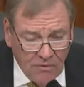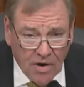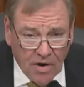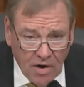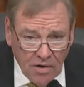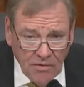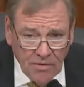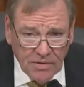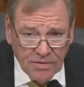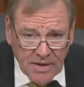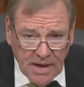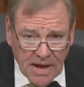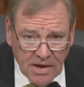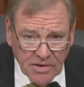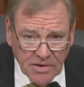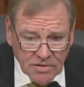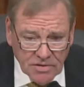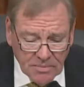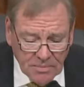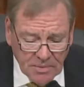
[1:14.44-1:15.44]
Over
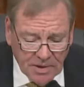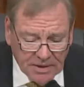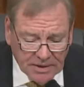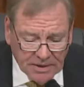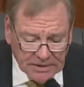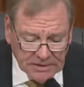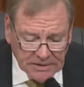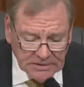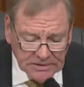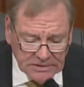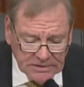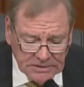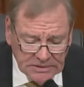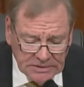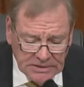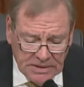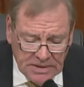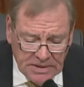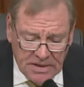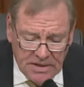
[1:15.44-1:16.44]
100,000 Americans
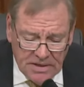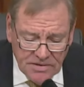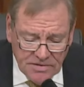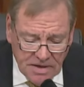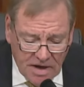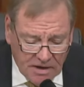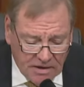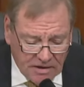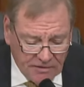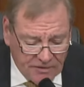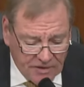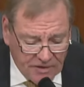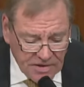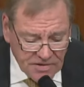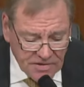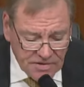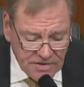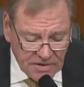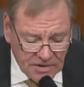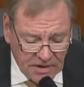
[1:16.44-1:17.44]

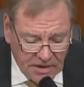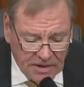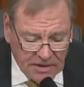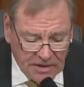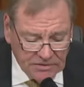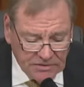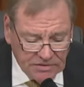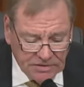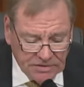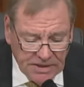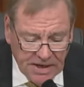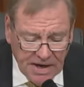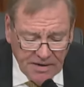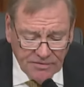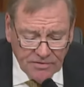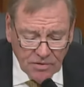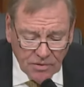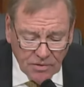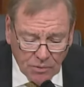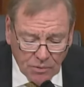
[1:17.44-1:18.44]
sacrificed their lives, and
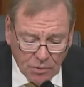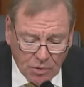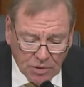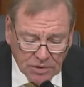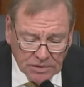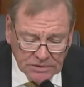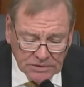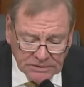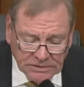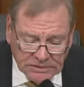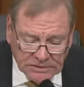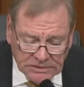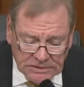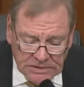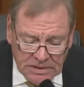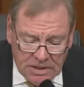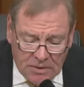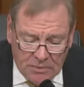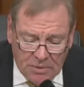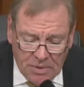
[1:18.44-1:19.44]
after the war,
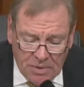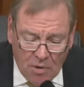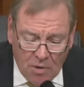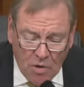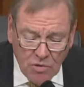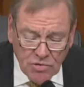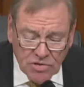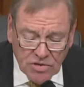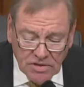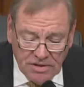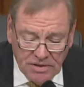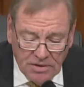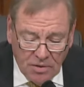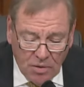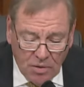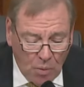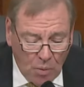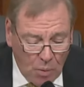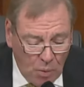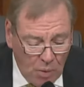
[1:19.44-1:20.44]
we
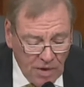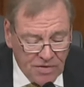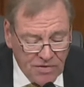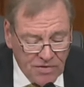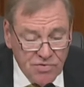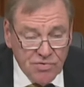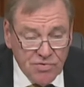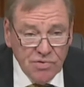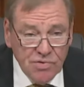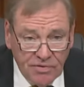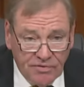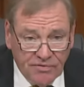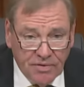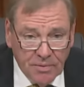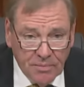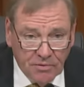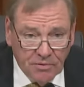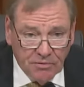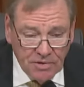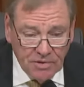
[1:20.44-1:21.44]
mostly withdrew
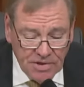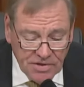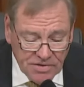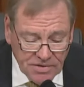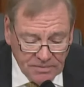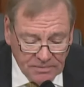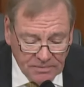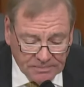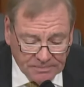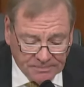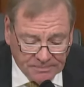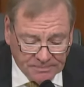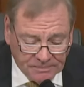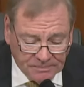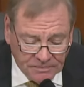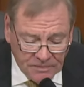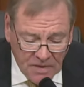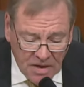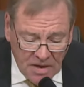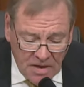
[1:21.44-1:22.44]
from the region.
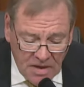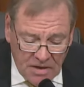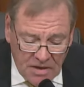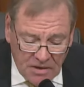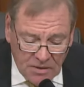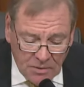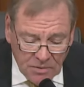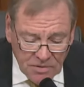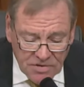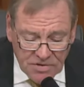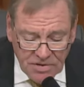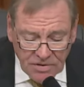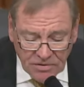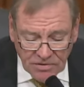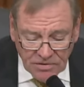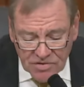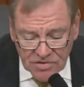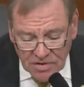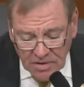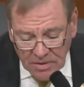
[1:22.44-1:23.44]
There was
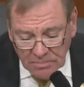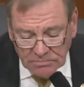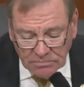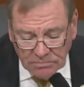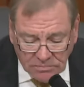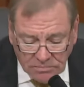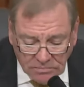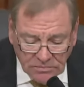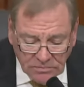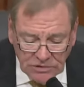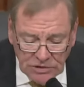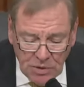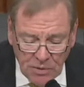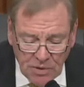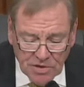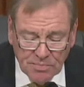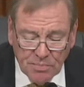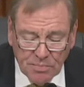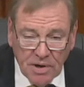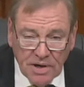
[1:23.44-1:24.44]
still some
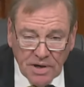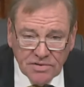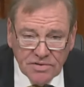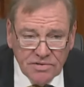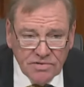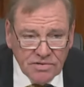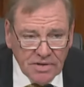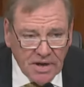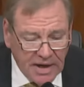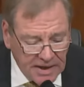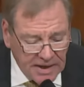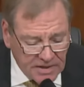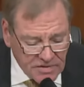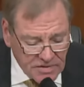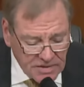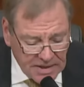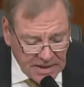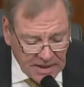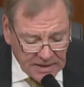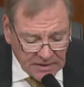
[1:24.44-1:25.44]
U.S. presence. I
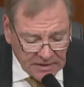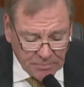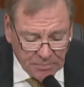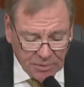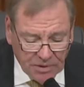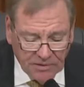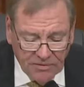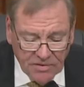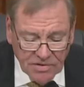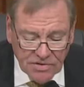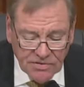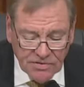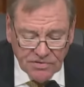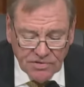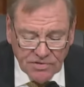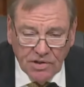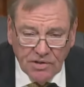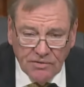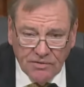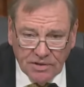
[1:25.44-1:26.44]
actually had the privilege
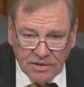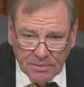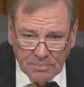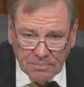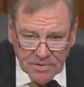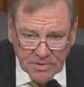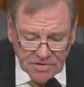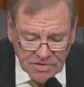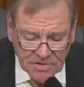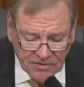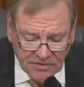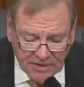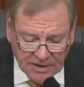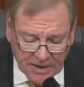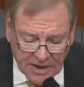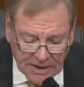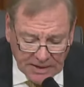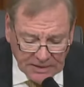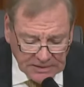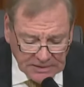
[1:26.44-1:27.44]
of serving in the
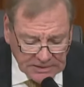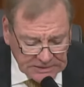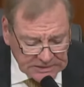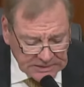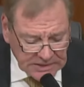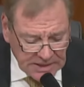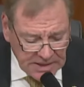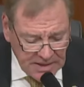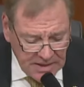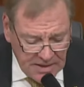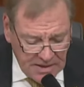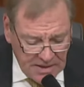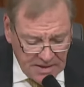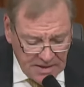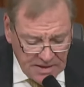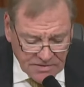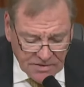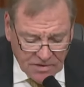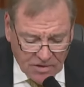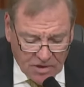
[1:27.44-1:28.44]
Pacific Islands
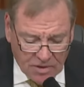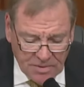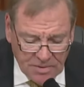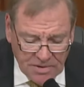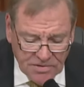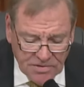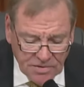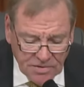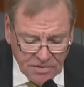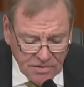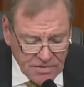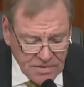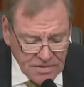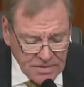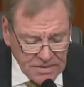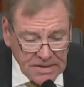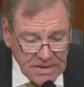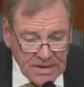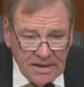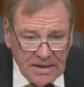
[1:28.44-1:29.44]
as an Army
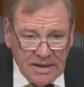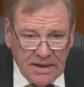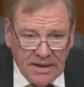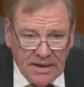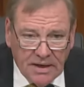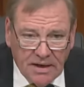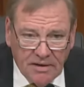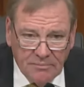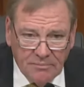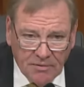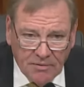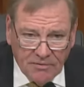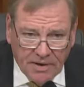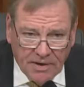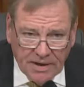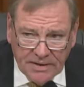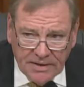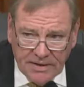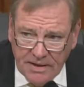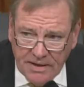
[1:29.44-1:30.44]
surgeon, and I've
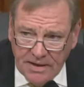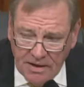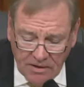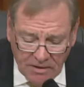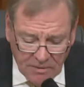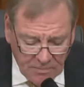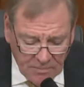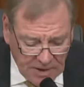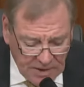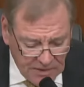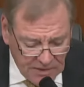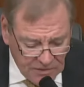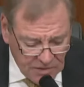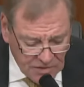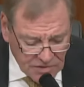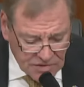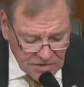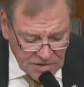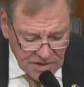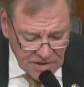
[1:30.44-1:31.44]
provided care in many
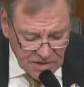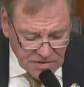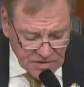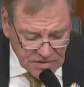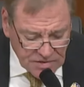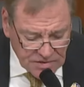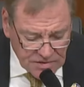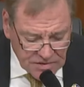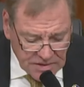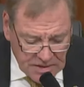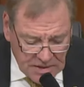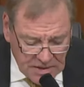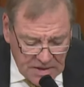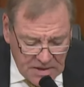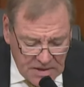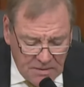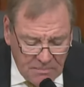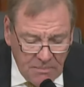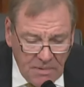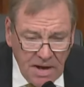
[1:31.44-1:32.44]
of those nations.
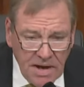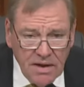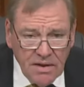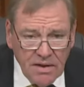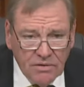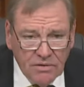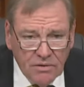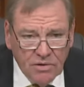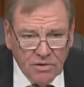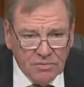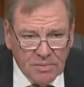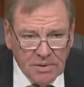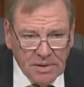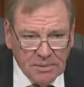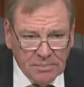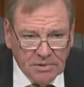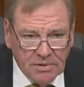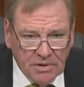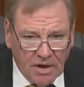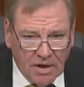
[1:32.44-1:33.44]
Meeting those
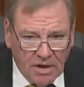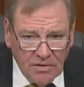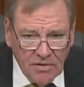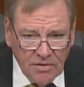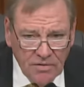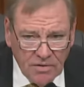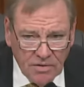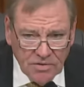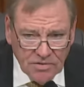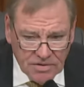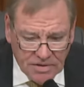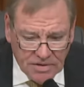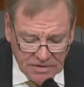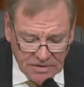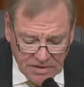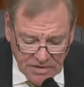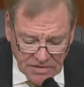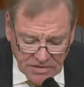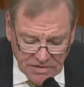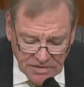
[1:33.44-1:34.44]
people under those
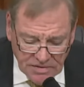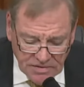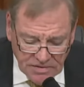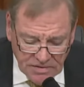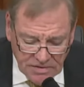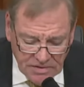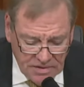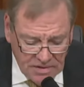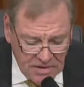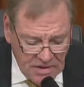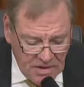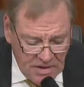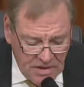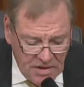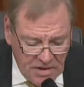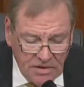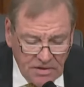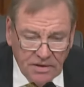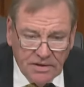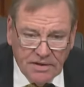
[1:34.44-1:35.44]
conditions,
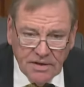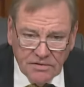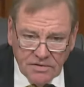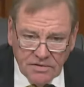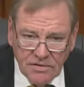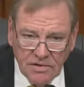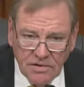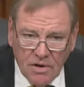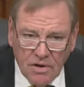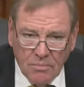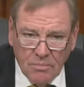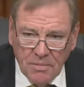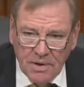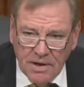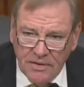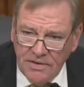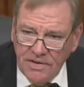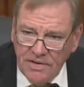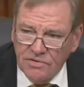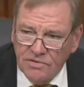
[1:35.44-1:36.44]
you get to know them,
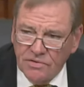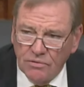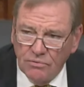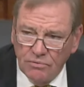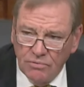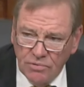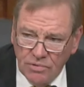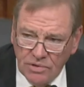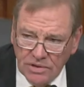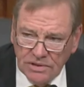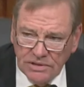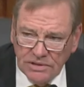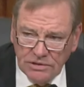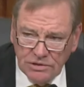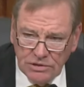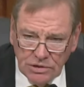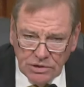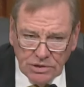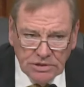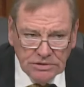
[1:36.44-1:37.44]
and these are really
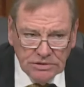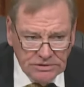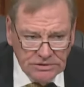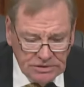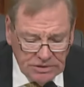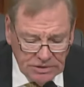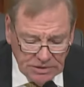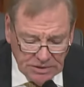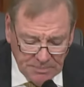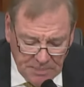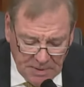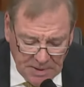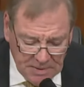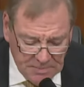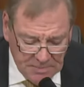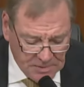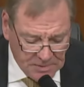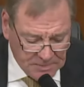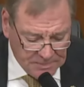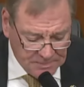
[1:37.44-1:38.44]
good
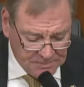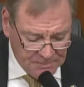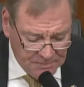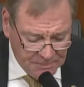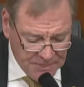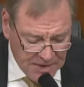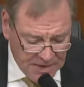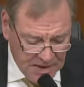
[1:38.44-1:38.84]
people.